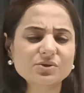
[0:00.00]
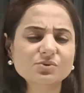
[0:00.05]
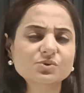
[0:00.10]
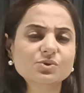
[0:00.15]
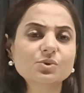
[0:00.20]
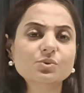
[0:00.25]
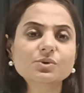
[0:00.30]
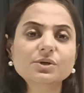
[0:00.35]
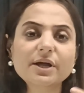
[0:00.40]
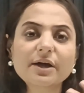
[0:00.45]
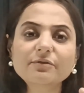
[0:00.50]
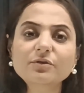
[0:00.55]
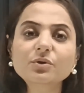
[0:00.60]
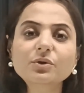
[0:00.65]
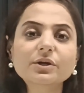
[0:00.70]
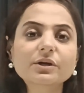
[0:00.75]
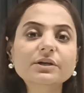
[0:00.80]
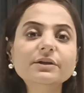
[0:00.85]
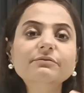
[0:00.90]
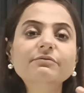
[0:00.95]
You don't have
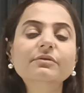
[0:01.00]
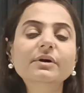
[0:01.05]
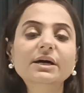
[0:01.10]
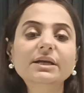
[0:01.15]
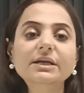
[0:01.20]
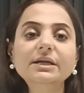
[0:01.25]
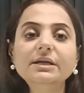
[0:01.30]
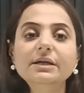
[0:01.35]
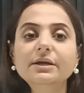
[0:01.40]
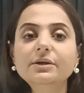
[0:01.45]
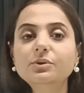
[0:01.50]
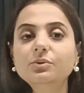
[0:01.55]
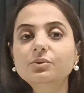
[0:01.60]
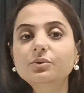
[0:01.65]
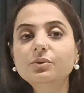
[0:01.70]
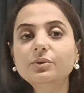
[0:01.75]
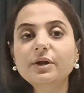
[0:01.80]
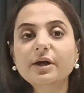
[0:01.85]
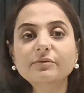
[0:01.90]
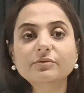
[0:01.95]
to really worry and you
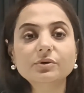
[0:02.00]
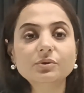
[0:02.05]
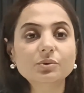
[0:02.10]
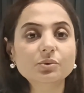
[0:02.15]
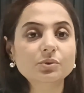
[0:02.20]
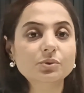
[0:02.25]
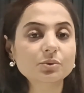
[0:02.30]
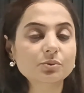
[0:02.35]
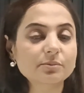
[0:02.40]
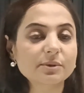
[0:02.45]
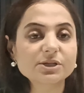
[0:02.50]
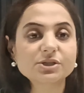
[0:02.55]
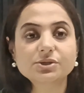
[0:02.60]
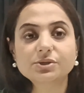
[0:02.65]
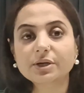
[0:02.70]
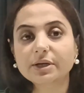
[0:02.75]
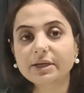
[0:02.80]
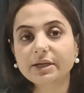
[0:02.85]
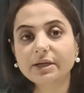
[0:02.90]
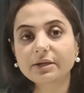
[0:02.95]
don't have to do too
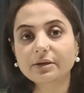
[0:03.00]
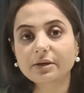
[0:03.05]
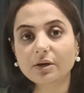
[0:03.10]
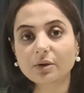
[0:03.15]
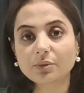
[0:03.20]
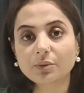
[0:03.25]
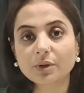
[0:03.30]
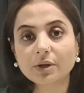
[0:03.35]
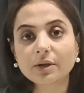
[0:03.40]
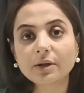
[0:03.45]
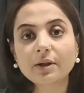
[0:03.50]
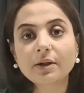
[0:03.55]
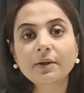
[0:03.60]
much running around.